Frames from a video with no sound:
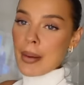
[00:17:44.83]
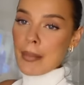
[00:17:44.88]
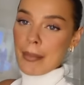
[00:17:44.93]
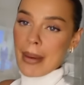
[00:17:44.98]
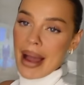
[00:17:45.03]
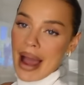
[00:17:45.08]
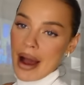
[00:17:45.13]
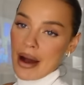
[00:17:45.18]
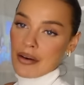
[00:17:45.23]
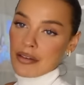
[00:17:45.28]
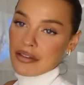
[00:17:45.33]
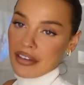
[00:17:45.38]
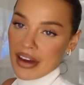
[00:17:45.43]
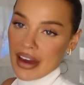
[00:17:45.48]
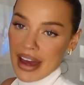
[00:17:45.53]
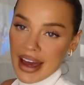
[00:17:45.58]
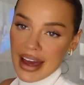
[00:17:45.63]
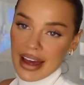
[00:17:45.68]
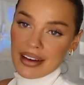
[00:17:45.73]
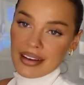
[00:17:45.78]
my
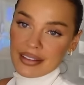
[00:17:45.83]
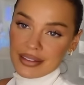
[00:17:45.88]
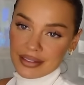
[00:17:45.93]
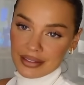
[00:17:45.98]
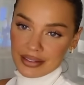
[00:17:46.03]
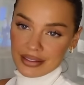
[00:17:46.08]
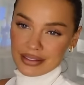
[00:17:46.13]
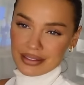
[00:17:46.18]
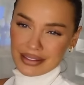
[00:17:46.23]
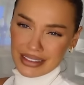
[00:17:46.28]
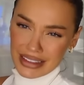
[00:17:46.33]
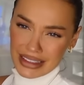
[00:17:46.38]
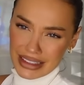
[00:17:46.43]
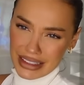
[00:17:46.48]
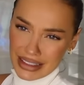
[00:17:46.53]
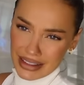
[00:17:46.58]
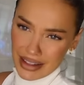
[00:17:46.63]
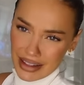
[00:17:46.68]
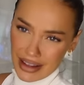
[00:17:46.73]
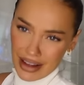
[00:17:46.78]
outfit
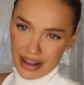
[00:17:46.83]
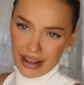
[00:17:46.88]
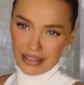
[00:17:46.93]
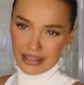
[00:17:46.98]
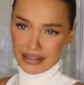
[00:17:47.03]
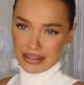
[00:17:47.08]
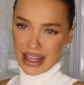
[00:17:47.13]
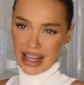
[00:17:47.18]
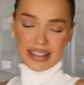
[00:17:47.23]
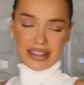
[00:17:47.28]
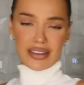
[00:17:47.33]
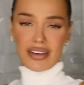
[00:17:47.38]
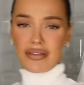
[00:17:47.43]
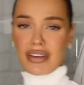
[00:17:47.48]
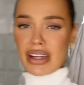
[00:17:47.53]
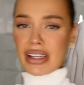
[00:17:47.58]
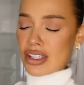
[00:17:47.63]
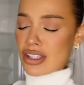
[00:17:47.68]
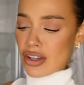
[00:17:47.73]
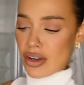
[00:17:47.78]
that's not
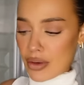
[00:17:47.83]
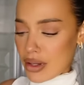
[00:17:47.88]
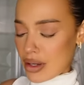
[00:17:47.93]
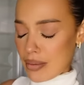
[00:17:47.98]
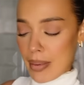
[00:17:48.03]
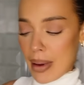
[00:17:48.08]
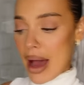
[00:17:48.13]
really showing you my